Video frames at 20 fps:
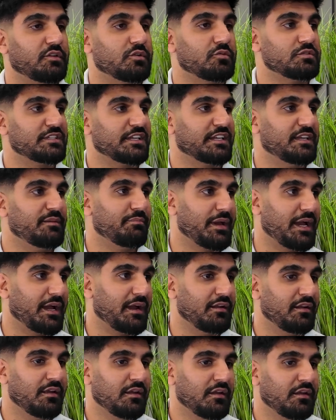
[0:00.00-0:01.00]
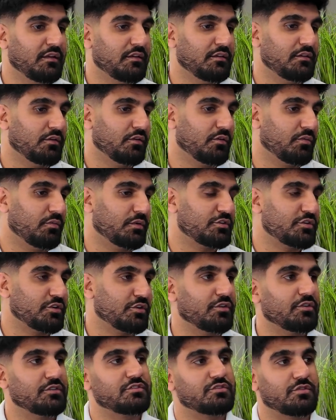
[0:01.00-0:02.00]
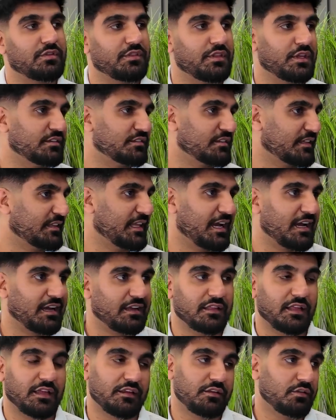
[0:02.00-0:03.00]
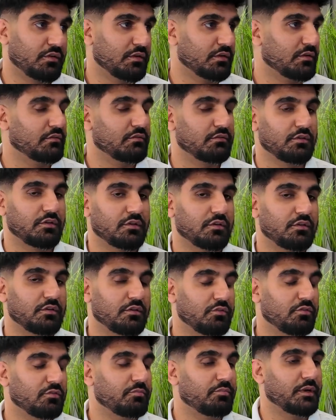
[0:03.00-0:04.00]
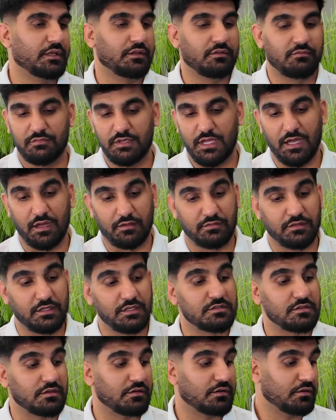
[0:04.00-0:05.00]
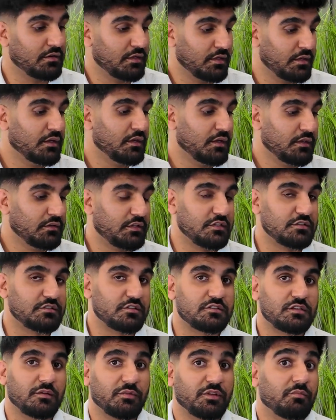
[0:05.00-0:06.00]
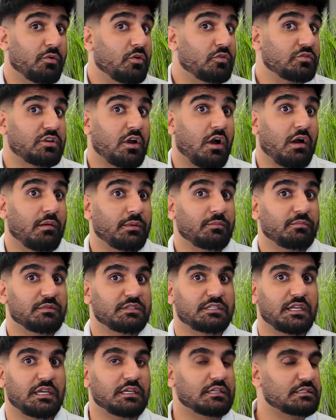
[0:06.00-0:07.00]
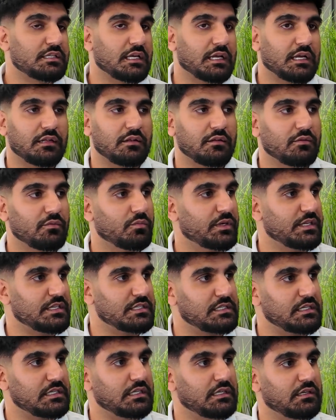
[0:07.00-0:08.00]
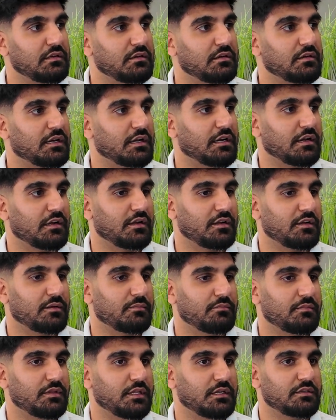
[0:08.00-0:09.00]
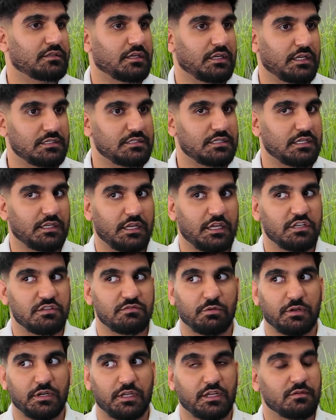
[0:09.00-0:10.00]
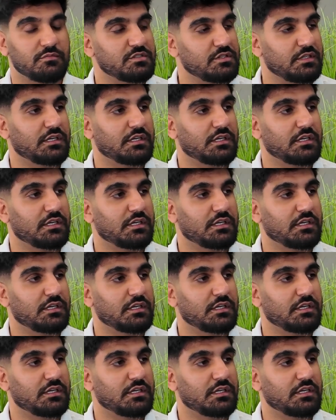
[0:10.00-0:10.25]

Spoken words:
there was any bad returns or things like that you can do. But yeah, these are some of the most common mistakes that we see in today's day and age when it comes to